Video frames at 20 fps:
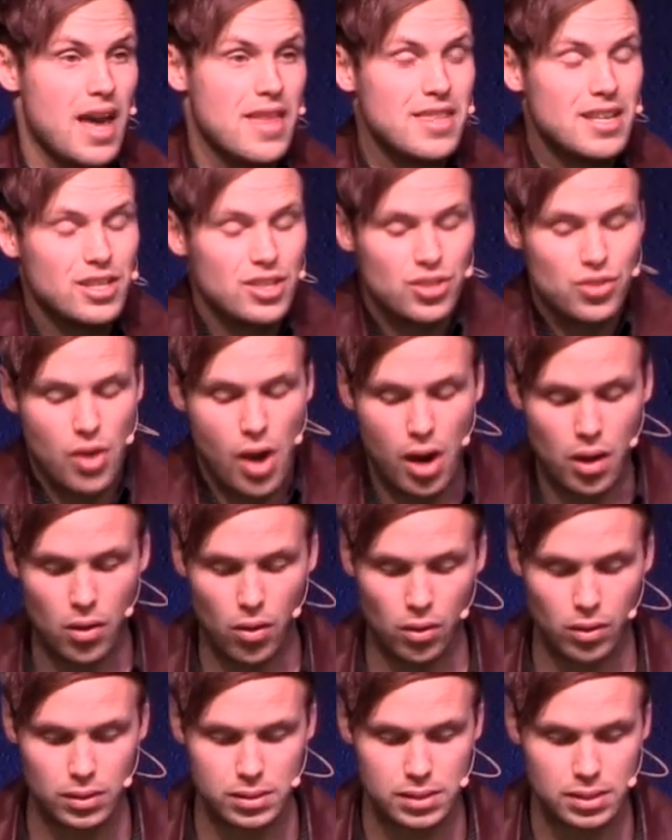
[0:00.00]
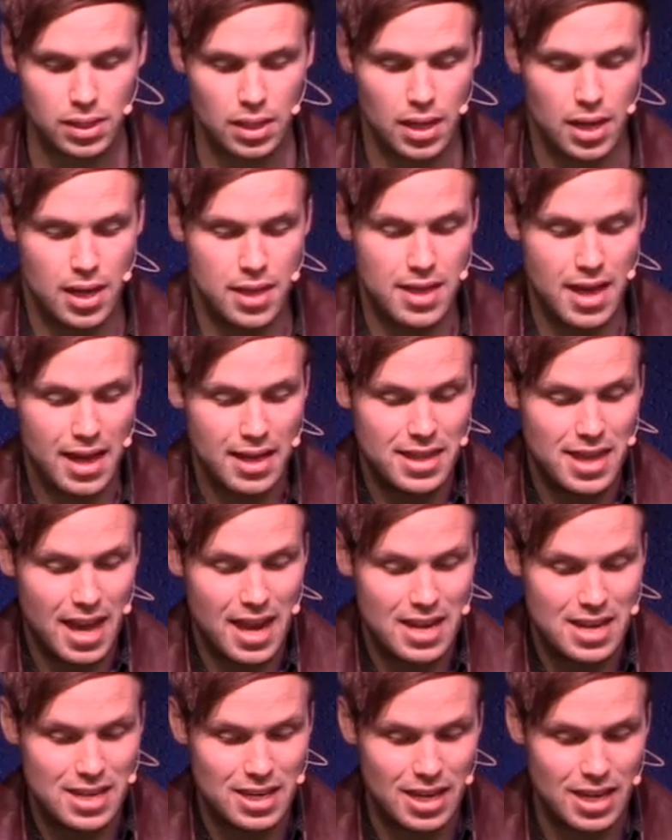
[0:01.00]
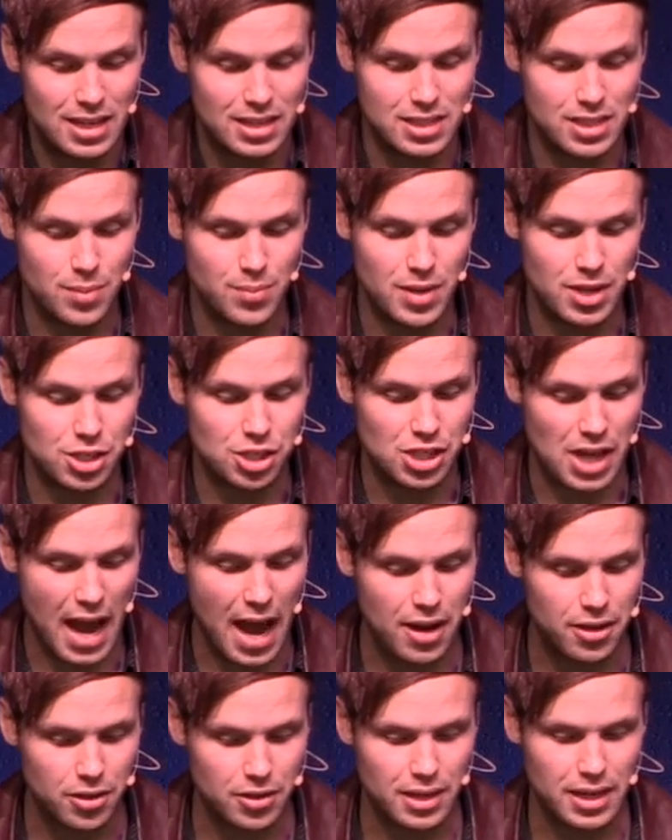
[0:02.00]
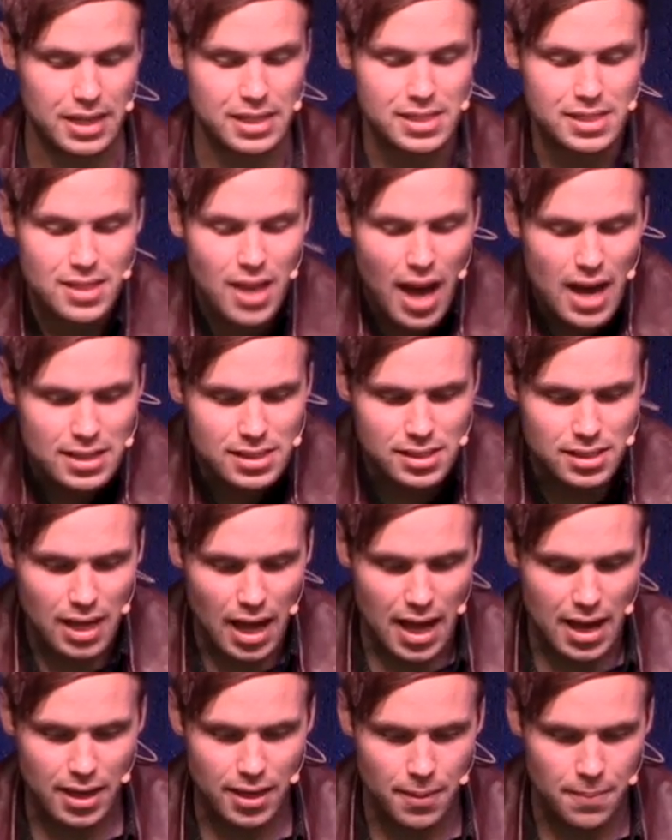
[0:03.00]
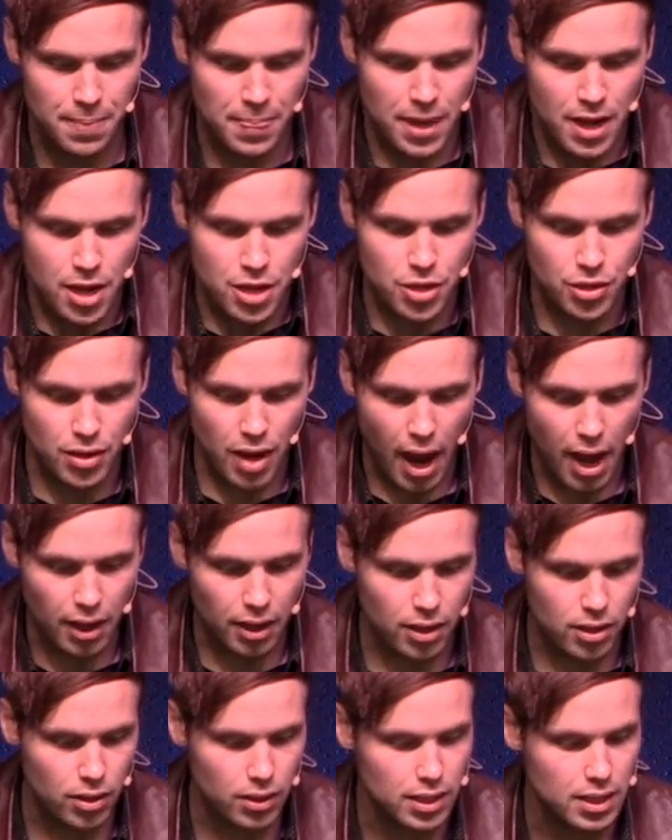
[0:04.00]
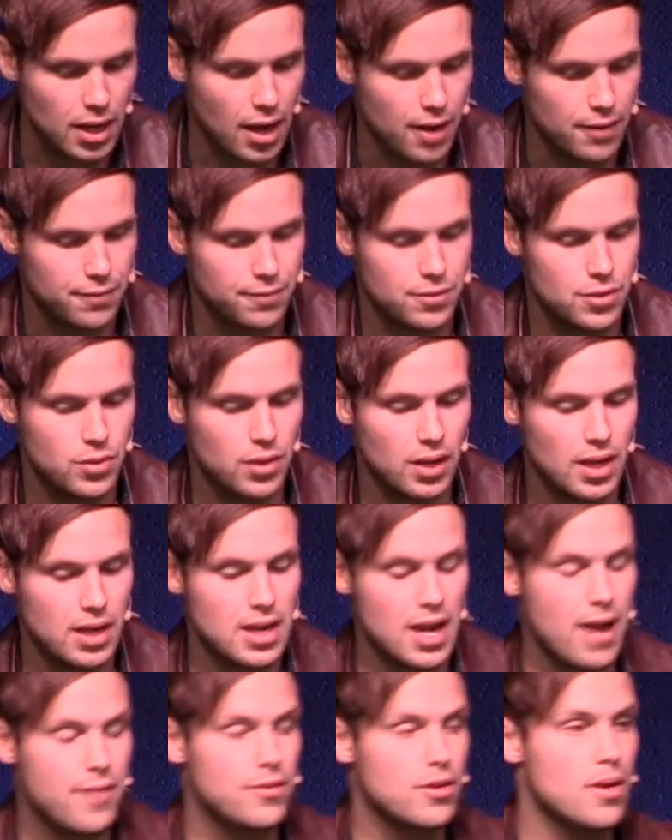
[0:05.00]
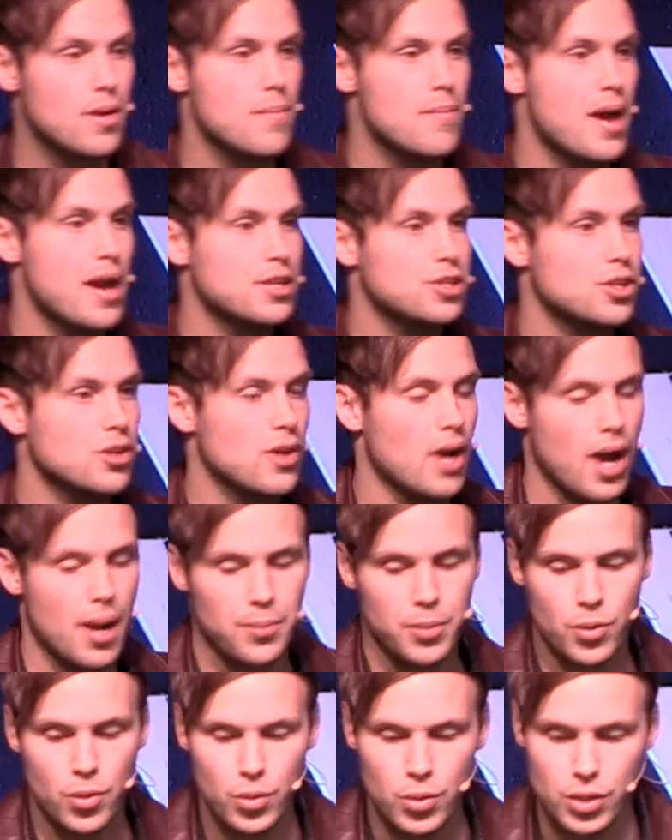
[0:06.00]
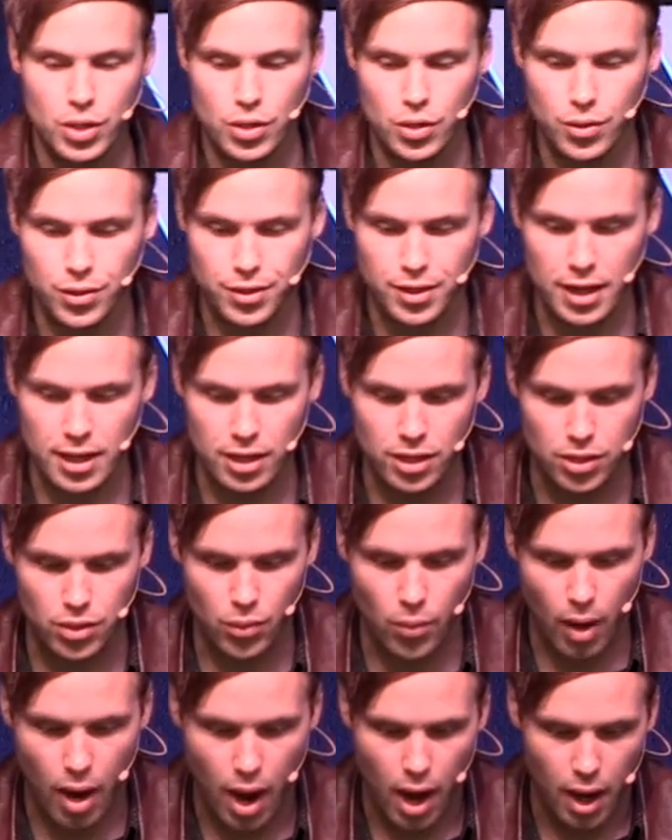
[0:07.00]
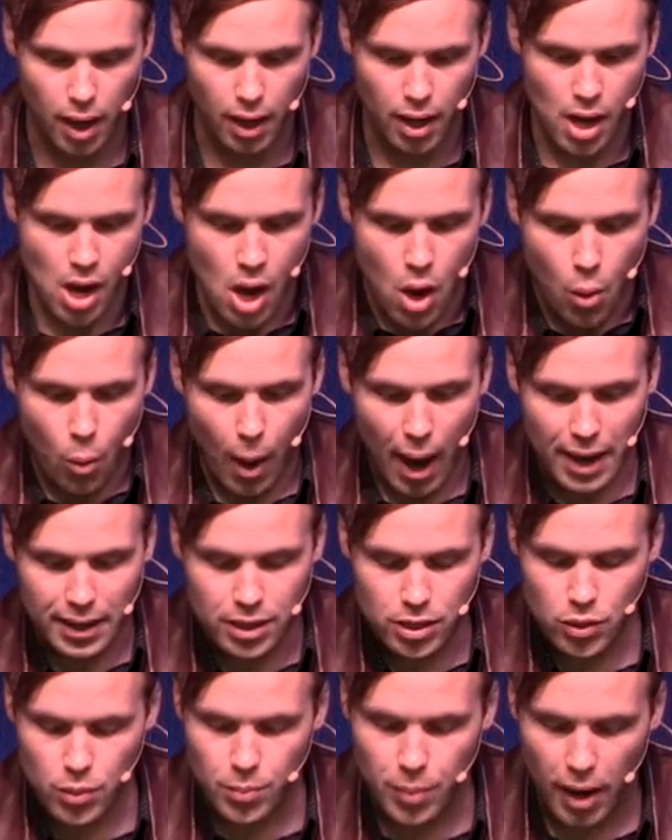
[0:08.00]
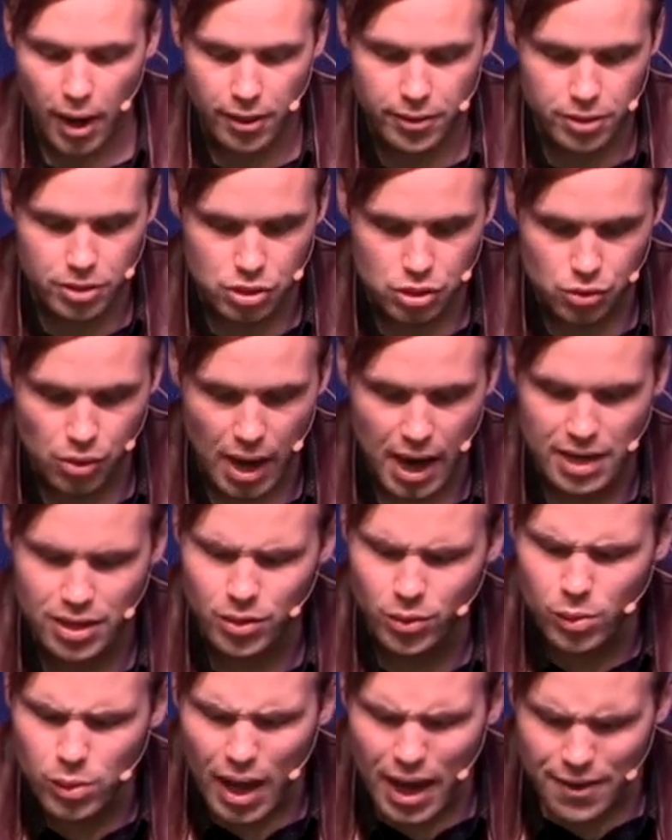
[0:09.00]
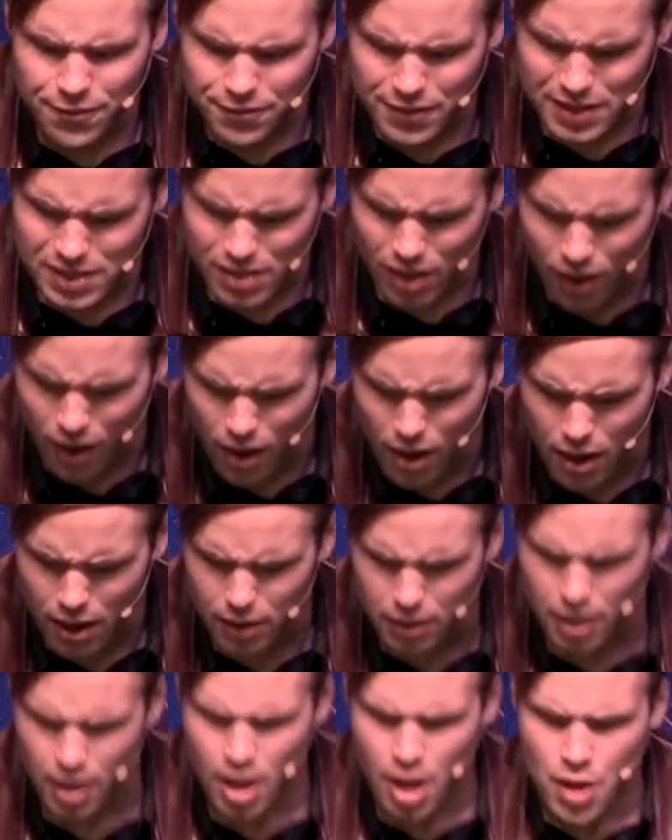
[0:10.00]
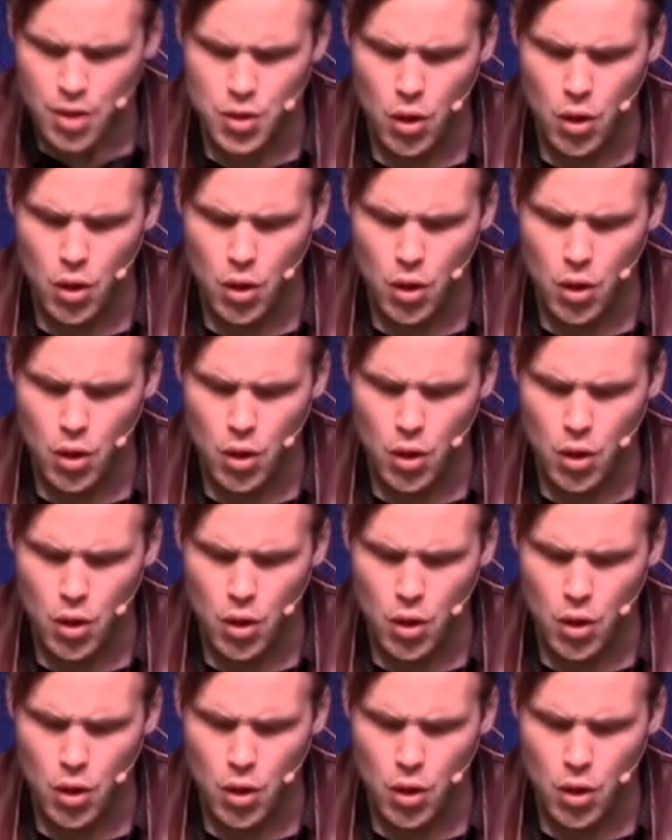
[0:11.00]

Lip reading: And these strongholds that then need to be shattered. And it's thoughts like, you're not good enough. You can never measure up. Who do you think you are? Why do you bother trying? Your life is hard.